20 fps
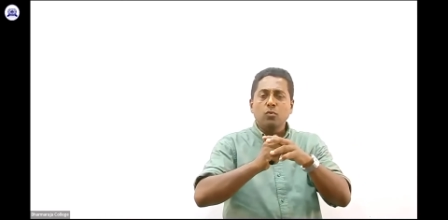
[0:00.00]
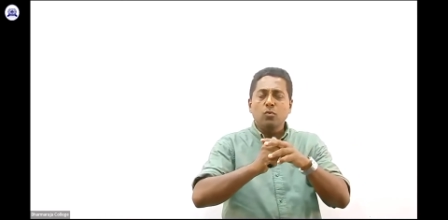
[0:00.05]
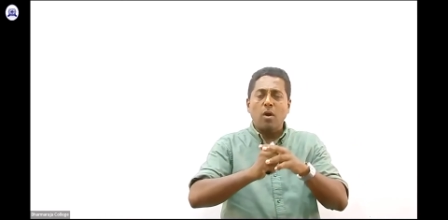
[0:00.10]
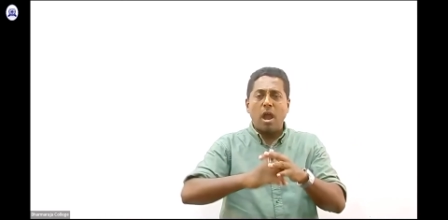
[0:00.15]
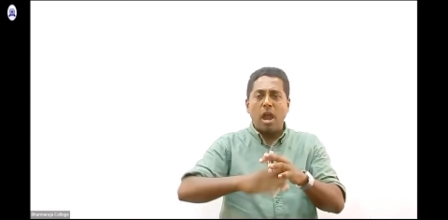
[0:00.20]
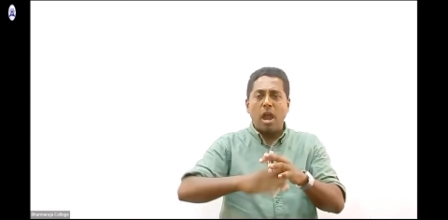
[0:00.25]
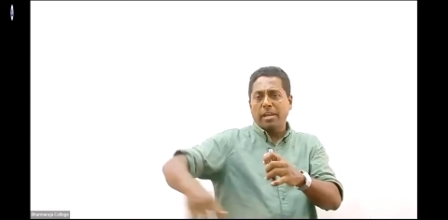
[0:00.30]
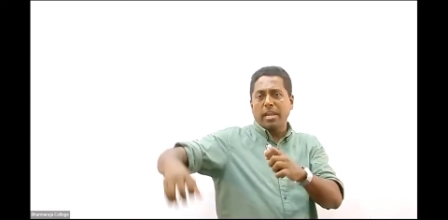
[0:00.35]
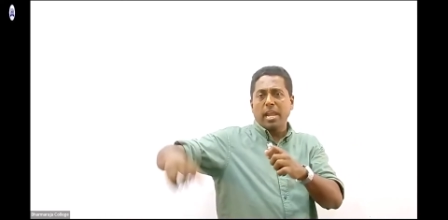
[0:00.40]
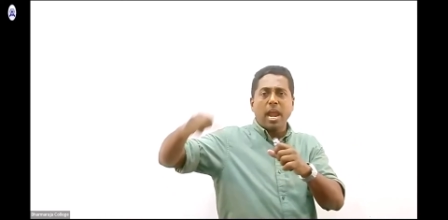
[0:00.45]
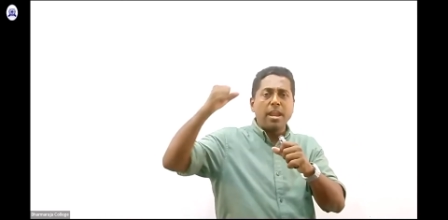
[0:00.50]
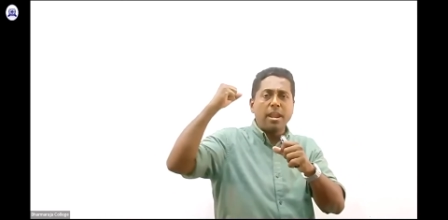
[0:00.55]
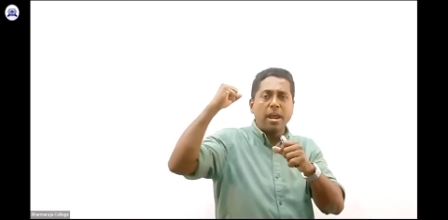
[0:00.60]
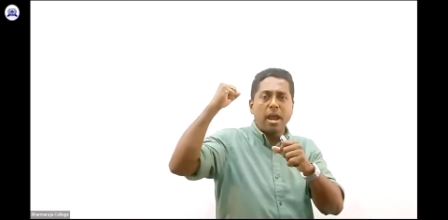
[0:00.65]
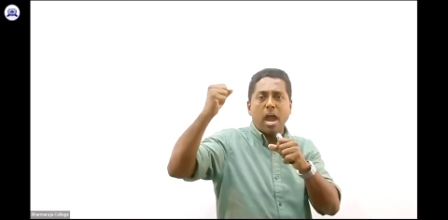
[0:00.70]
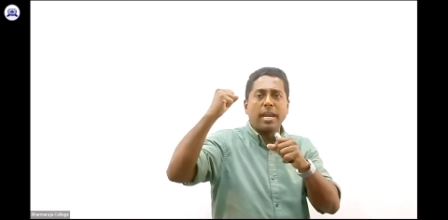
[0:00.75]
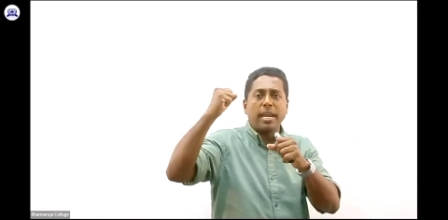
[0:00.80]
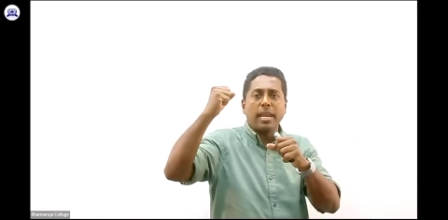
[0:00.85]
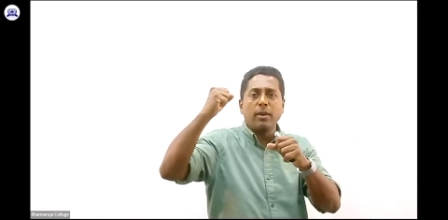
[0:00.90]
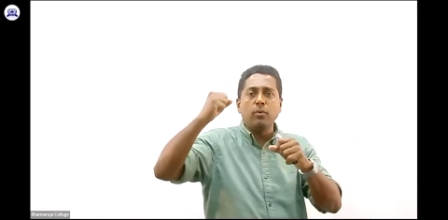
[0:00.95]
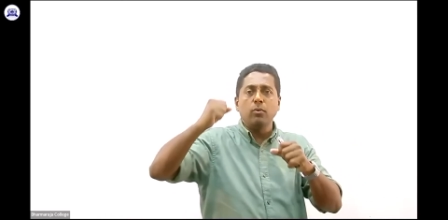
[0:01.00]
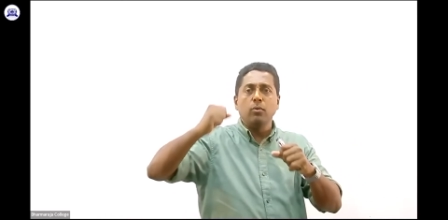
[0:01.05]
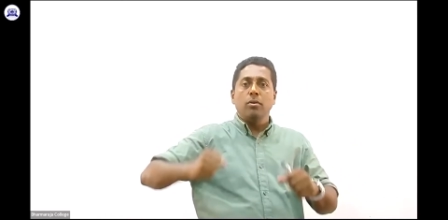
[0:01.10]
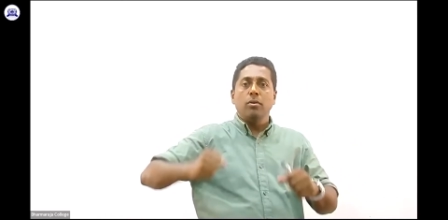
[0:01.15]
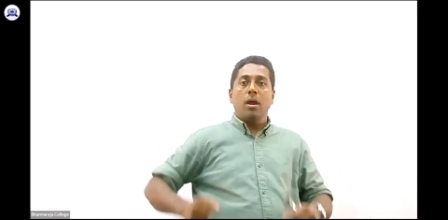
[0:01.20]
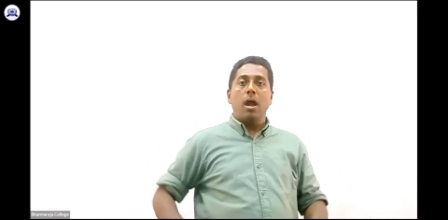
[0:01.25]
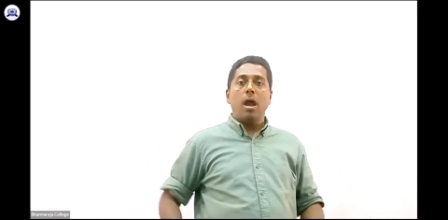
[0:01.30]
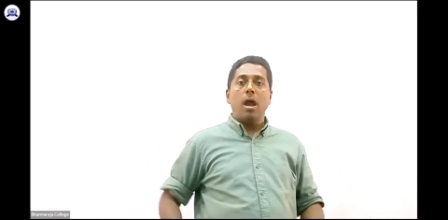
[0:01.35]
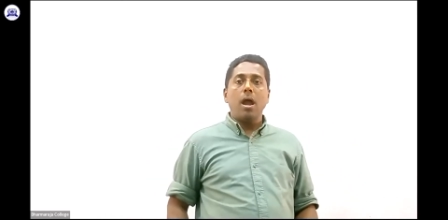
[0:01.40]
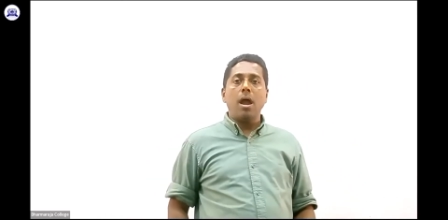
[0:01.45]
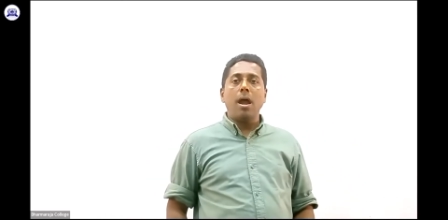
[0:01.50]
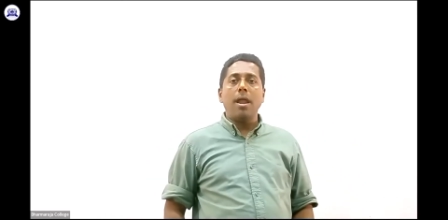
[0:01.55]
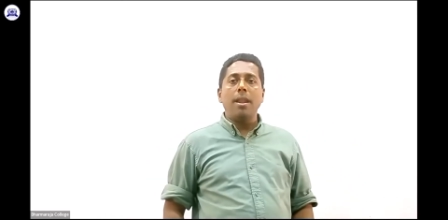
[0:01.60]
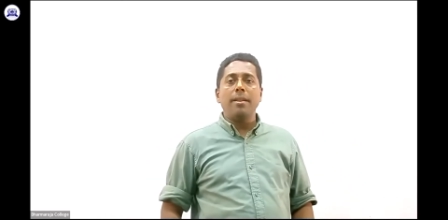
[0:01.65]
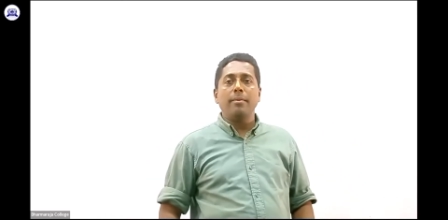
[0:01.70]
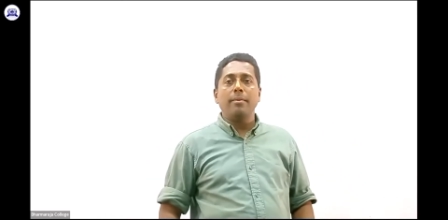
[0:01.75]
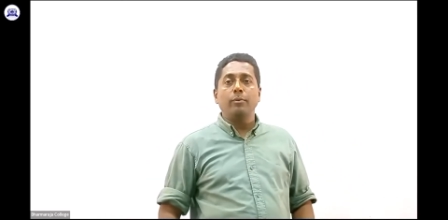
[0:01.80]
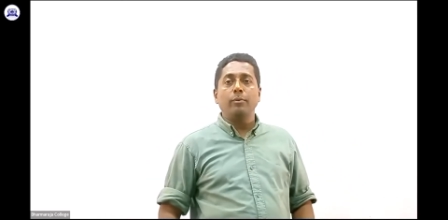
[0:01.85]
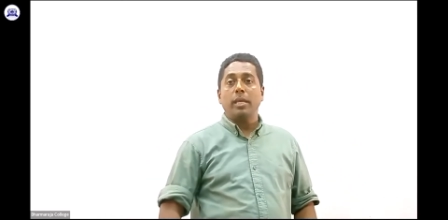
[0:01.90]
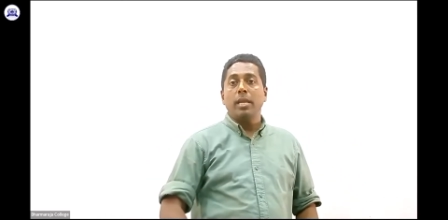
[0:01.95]
I can argue on
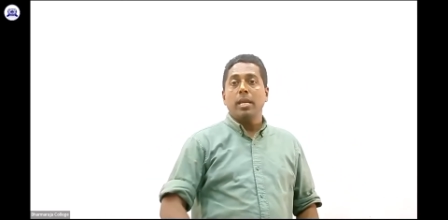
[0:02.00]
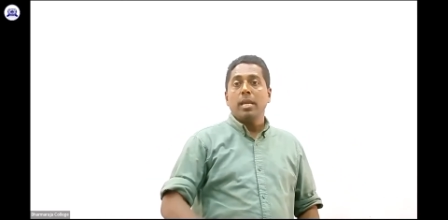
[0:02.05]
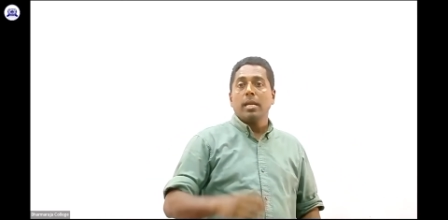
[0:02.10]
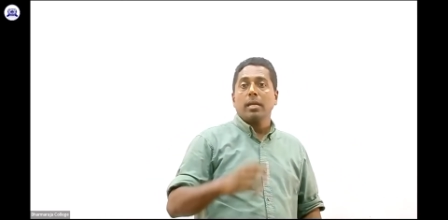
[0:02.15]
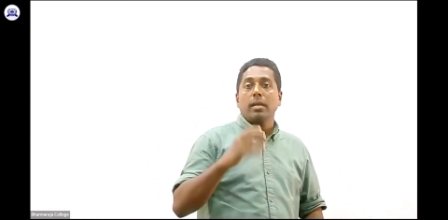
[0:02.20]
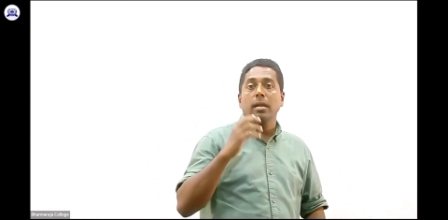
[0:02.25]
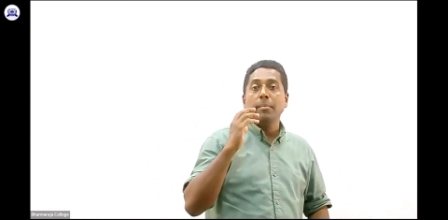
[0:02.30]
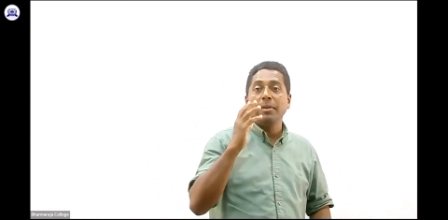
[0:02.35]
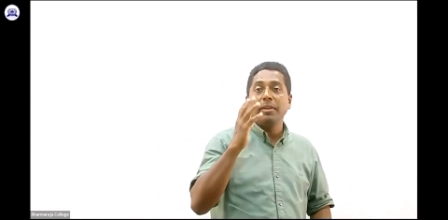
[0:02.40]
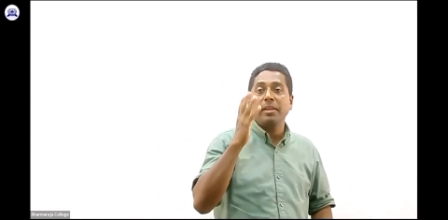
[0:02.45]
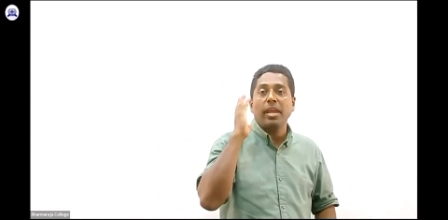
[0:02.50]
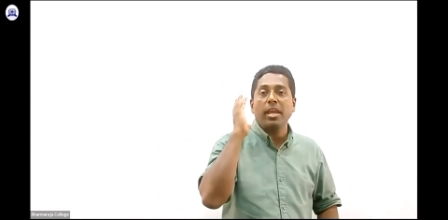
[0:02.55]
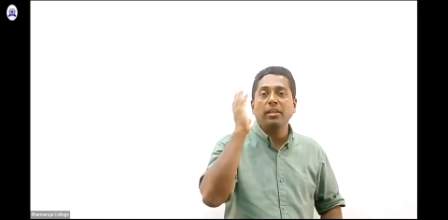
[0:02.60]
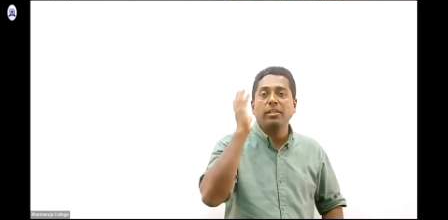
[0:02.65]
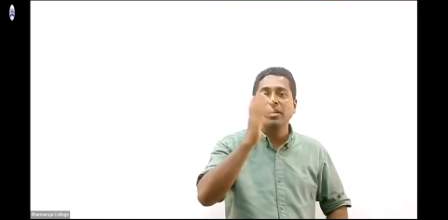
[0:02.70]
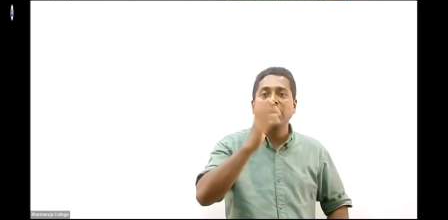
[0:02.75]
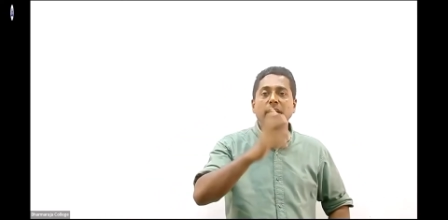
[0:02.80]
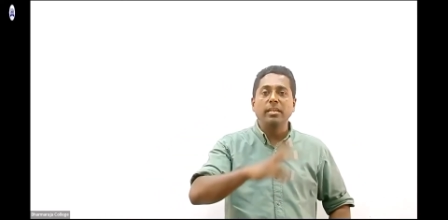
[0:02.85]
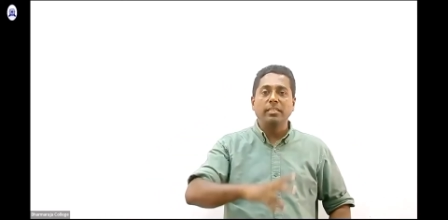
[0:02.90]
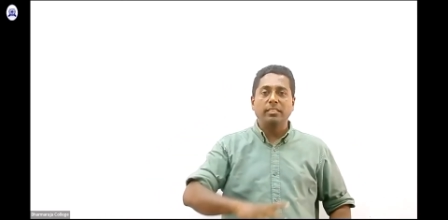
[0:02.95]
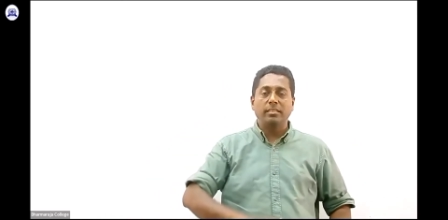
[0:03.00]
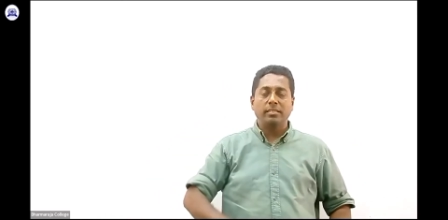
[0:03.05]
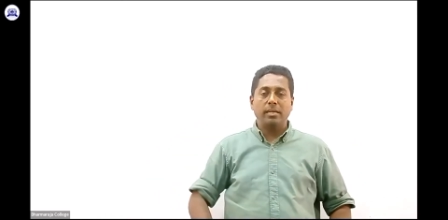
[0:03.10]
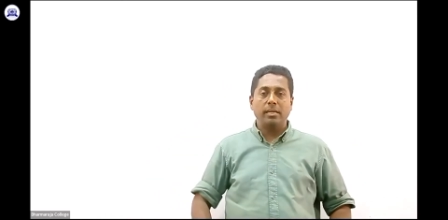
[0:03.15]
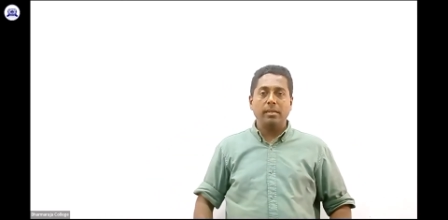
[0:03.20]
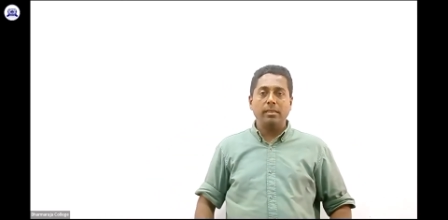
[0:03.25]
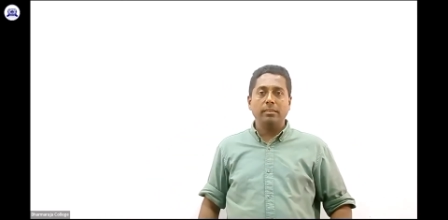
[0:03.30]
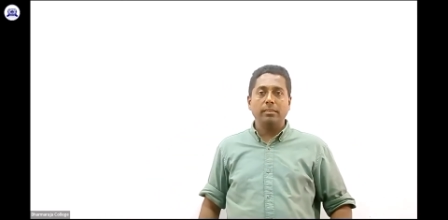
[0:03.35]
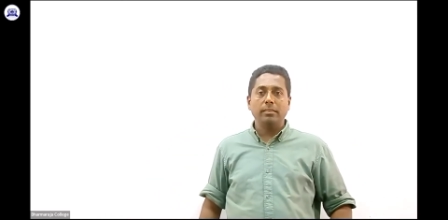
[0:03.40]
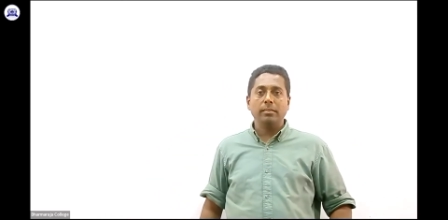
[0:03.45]
communication skills.